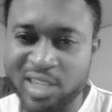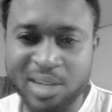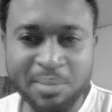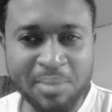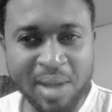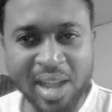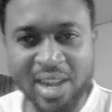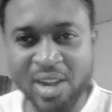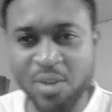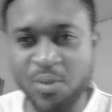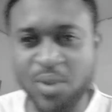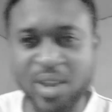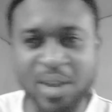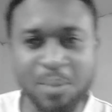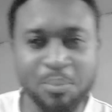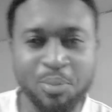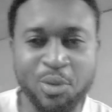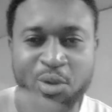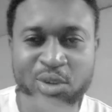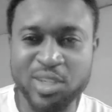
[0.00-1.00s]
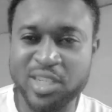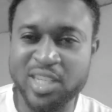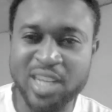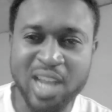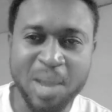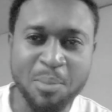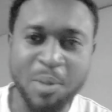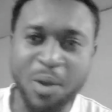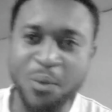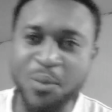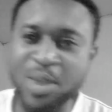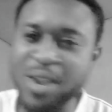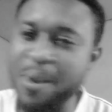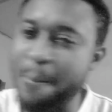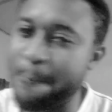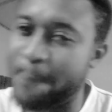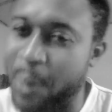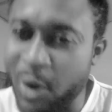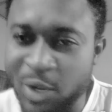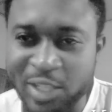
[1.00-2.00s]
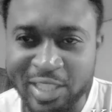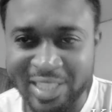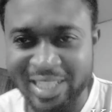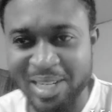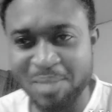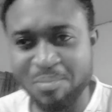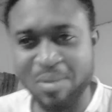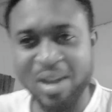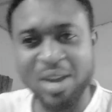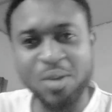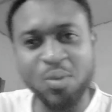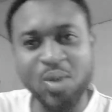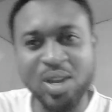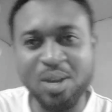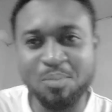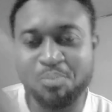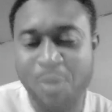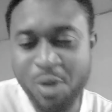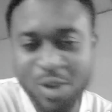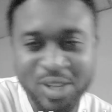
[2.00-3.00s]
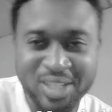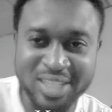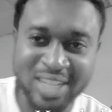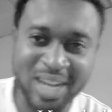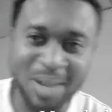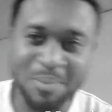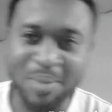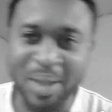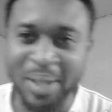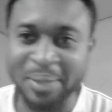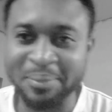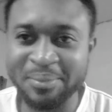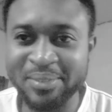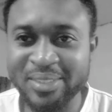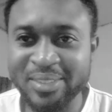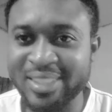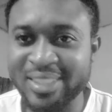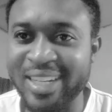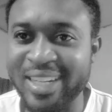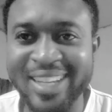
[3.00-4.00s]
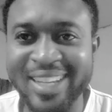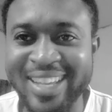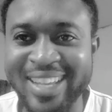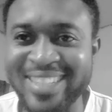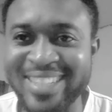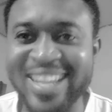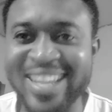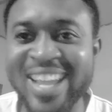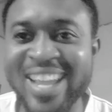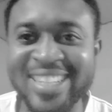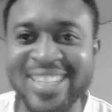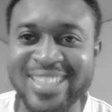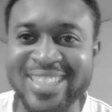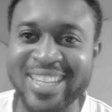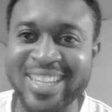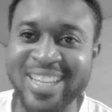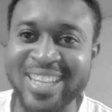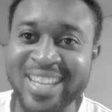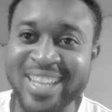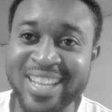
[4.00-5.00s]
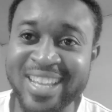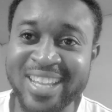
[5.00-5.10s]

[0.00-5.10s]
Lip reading: in about no way the punch in about where the punch in about no way the punch in about telling easy